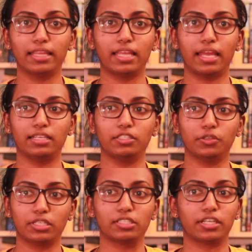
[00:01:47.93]
and then you
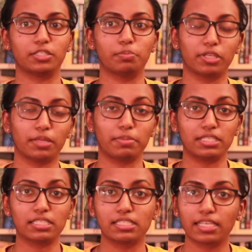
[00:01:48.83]
can start to put the
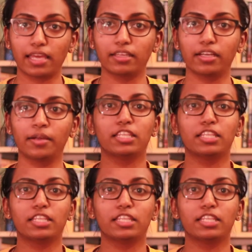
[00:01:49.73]
pieces together.